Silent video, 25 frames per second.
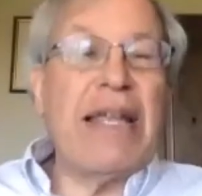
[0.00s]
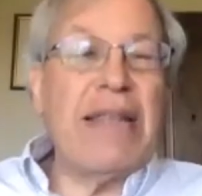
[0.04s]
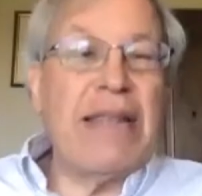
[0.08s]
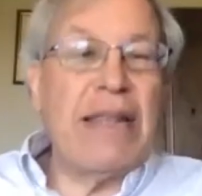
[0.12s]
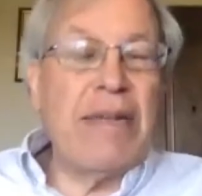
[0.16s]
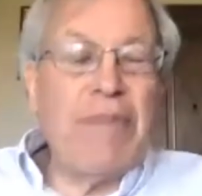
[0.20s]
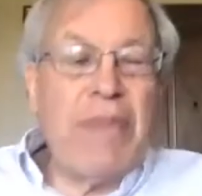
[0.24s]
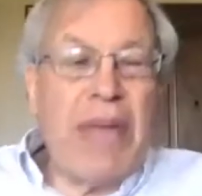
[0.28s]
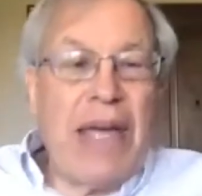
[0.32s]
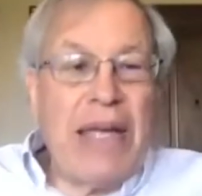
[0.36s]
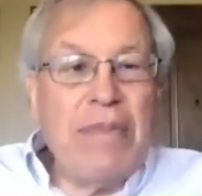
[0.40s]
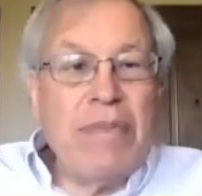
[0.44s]

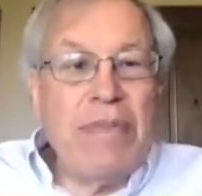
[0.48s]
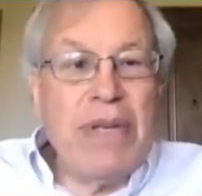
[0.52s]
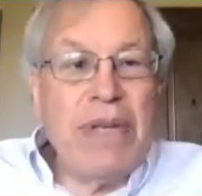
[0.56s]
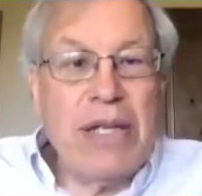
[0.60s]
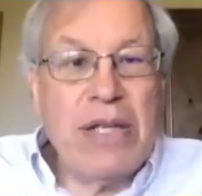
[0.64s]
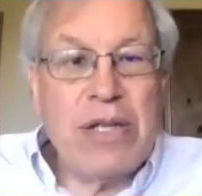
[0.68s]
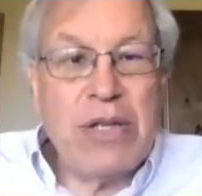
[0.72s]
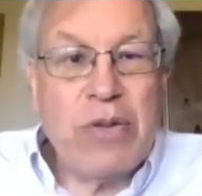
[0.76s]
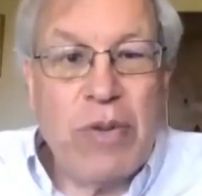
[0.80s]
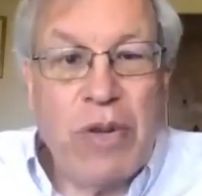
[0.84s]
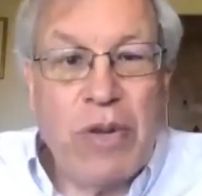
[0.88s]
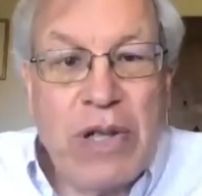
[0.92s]
Amendment
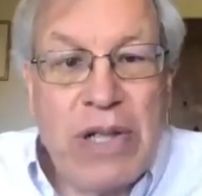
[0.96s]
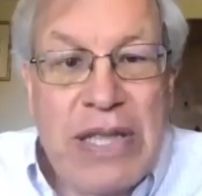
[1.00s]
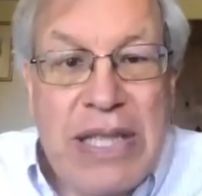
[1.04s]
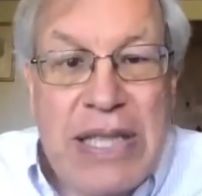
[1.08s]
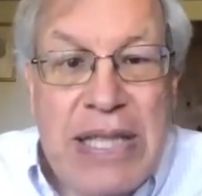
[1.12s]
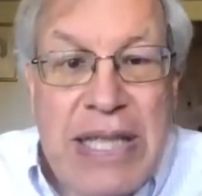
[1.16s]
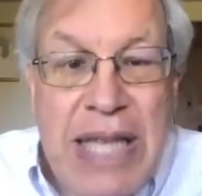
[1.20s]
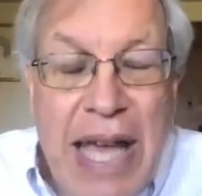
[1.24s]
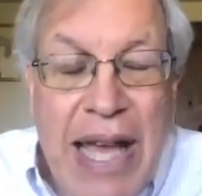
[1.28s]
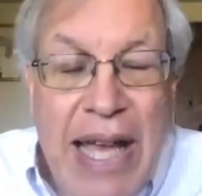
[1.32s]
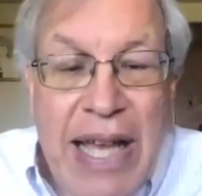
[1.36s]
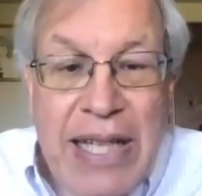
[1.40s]
is where it
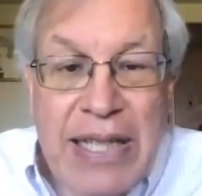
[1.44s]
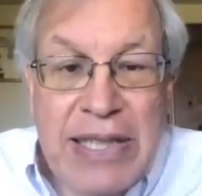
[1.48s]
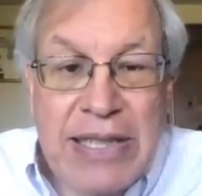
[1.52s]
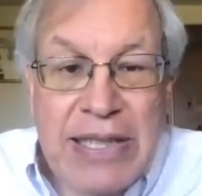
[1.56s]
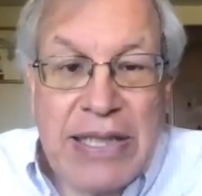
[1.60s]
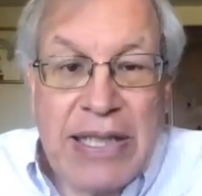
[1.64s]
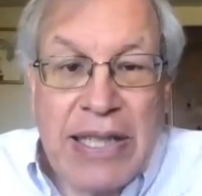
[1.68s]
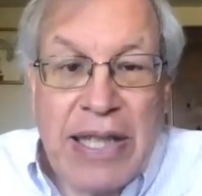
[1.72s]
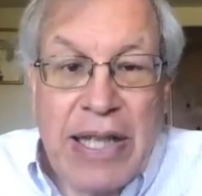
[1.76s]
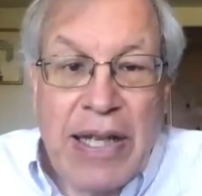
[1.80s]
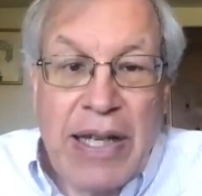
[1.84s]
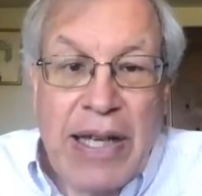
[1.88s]

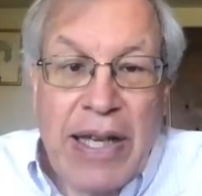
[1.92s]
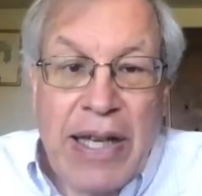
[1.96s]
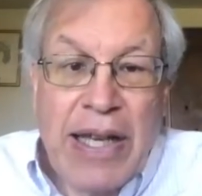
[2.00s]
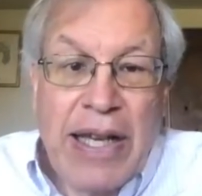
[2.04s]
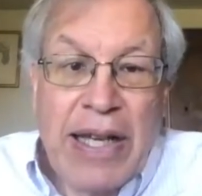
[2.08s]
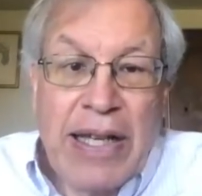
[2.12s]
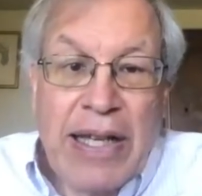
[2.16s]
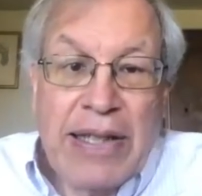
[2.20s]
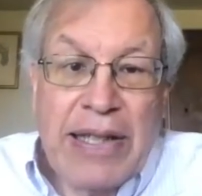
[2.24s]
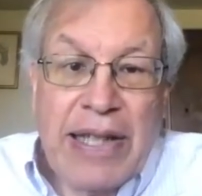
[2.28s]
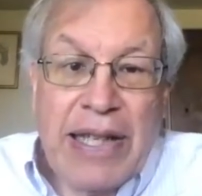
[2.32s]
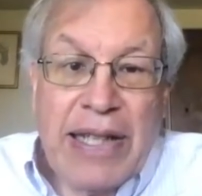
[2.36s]
says
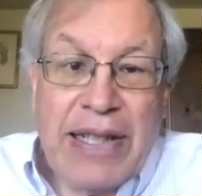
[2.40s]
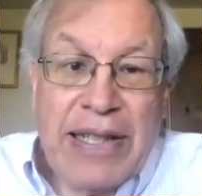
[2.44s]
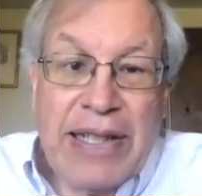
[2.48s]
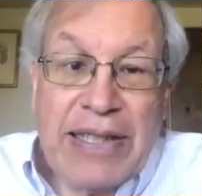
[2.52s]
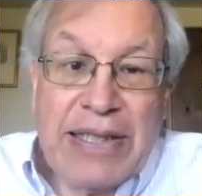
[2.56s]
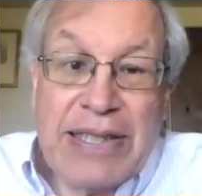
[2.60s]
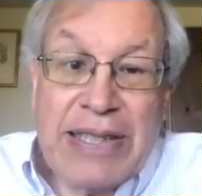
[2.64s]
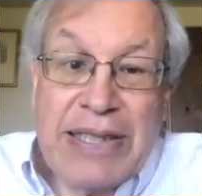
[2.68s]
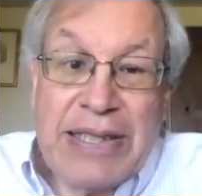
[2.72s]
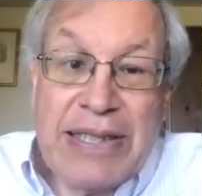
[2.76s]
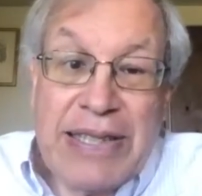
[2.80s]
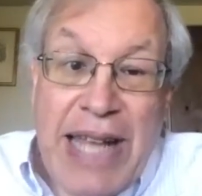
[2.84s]
that
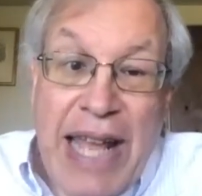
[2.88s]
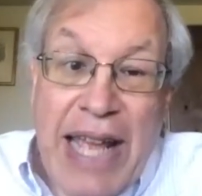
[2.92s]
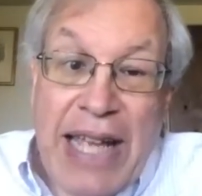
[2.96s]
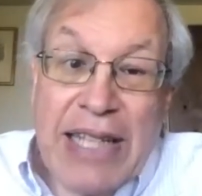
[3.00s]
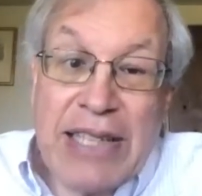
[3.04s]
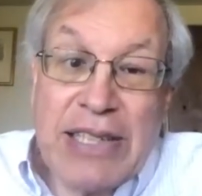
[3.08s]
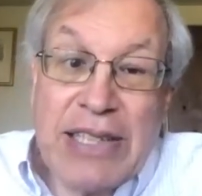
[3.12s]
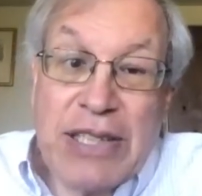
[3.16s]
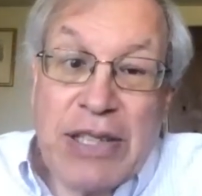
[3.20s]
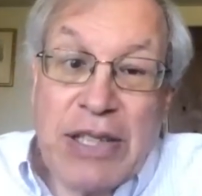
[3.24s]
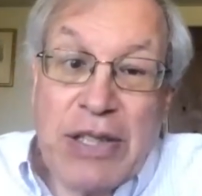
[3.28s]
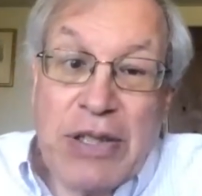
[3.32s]

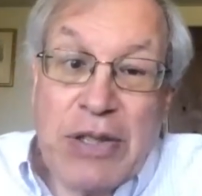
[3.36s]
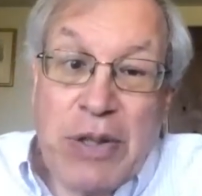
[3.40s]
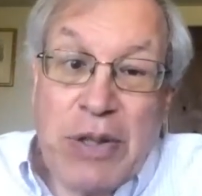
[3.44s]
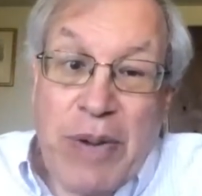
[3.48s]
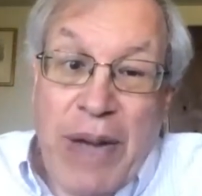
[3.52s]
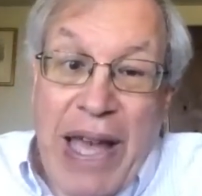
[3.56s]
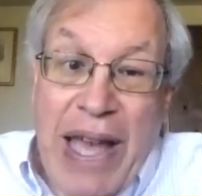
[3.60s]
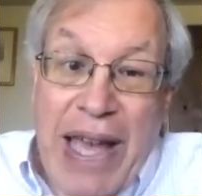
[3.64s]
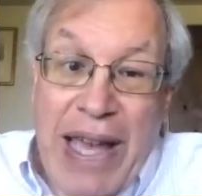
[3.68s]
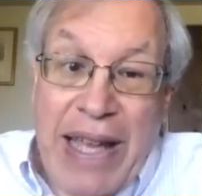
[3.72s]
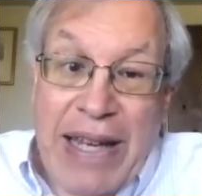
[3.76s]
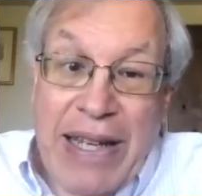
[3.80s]
states can do
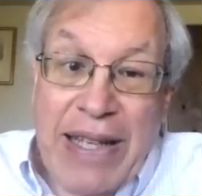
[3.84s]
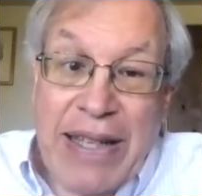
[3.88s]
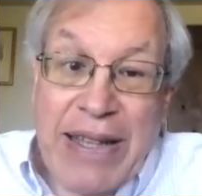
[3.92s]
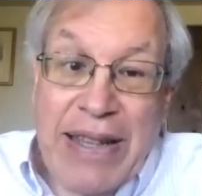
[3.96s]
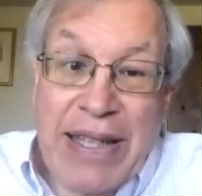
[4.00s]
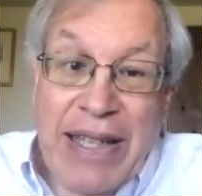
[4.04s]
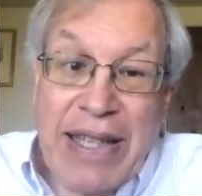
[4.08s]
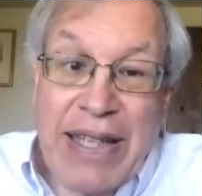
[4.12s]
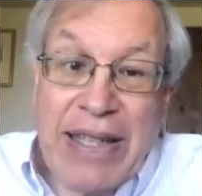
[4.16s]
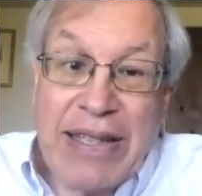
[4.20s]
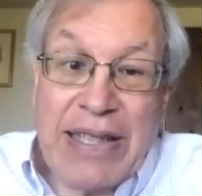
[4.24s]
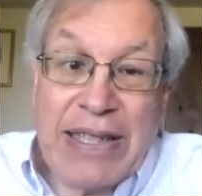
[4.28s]

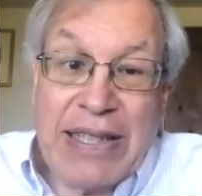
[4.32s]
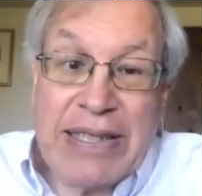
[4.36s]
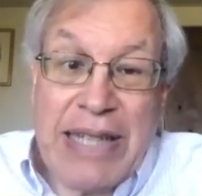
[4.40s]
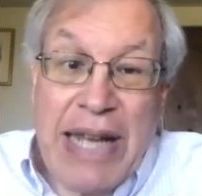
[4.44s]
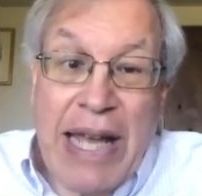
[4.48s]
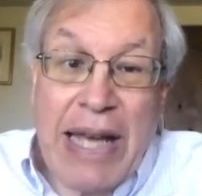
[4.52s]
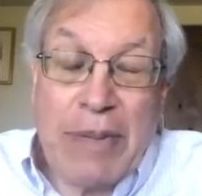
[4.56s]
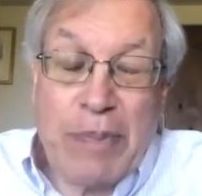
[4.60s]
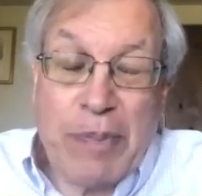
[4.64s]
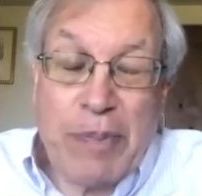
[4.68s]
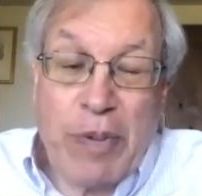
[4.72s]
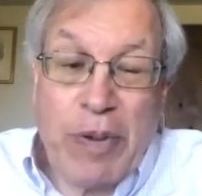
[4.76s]
anything that's
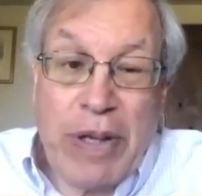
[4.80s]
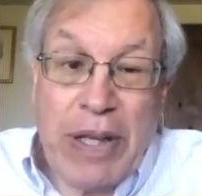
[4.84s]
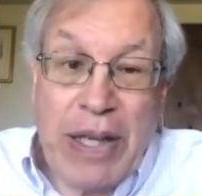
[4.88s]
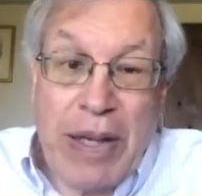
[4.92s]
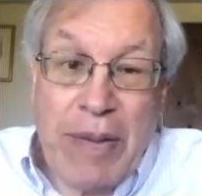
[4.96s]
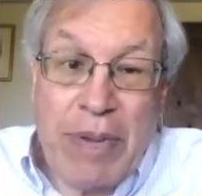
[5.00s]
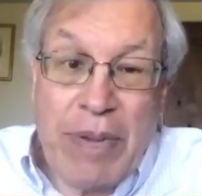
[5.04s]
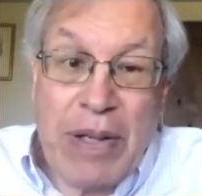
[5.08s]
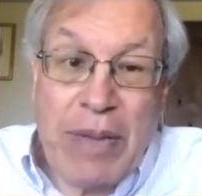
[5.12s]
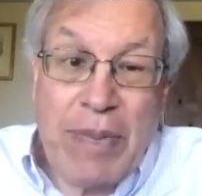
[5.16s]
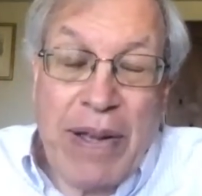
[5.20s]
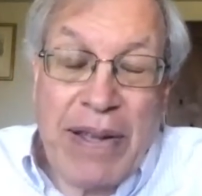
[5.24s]
not
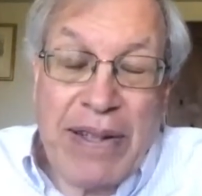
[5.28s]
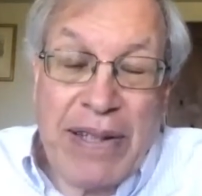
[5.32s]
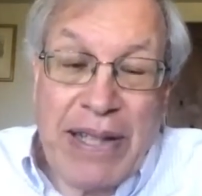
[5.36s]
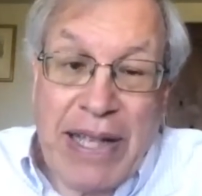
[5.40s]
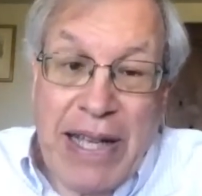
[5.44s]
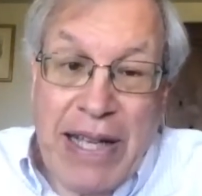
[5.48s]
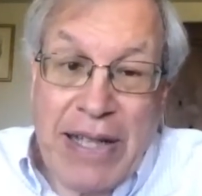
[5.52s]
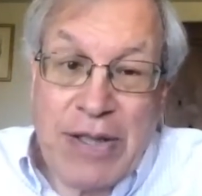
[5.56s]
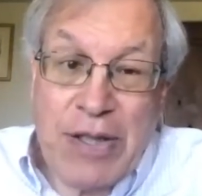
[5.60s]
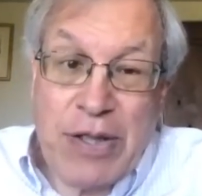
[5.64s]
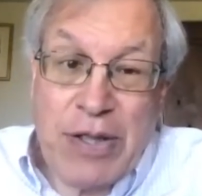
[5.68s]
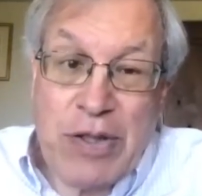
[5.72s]
prohibited by the
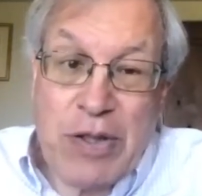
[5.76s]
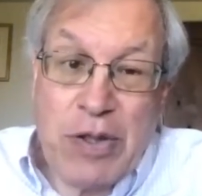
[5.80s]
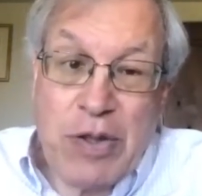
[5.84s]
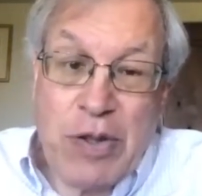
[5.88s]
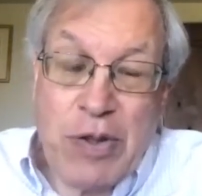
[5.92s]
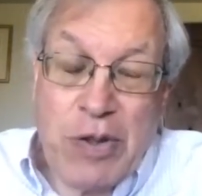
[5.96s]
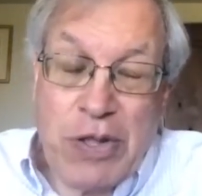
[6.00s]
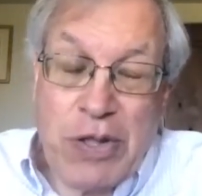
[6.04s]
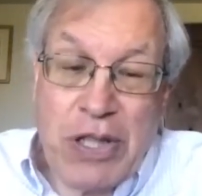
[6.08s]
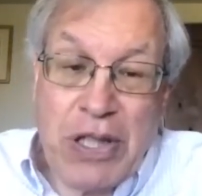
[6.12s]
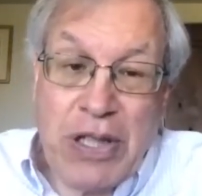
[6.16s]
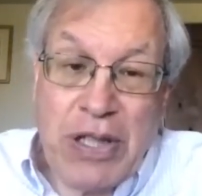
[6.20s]

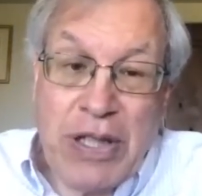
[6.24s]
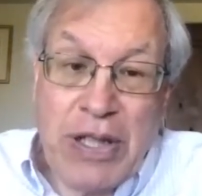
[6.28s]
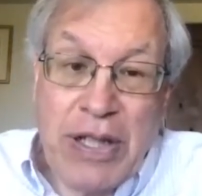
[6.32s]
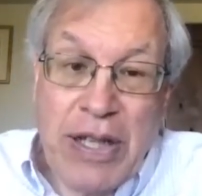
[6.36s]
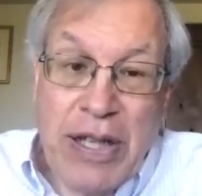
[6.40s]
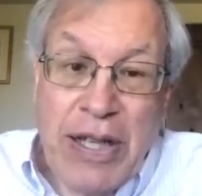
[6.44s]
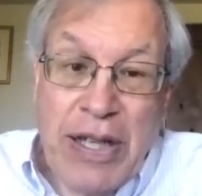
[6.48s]
Constitution.